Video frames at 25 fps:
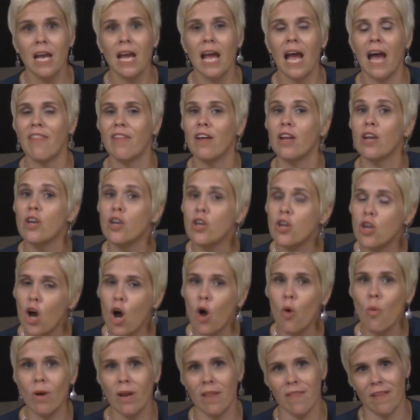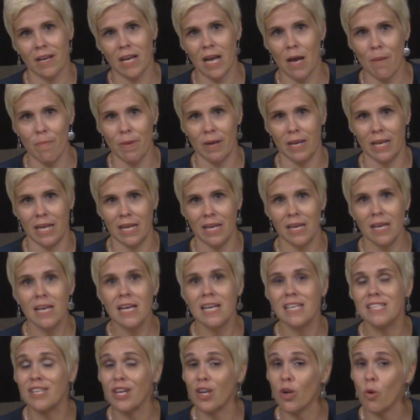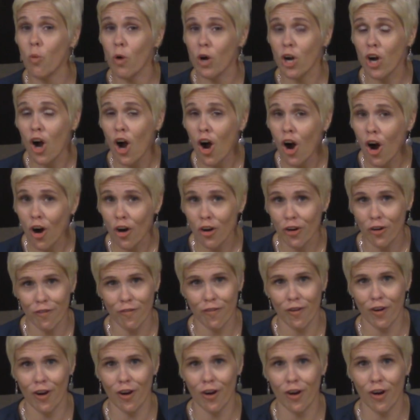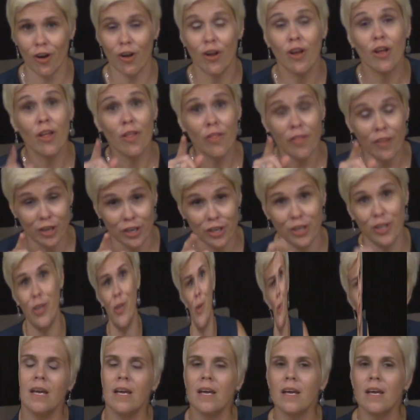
and that no one in the company is going to work harder for her than you.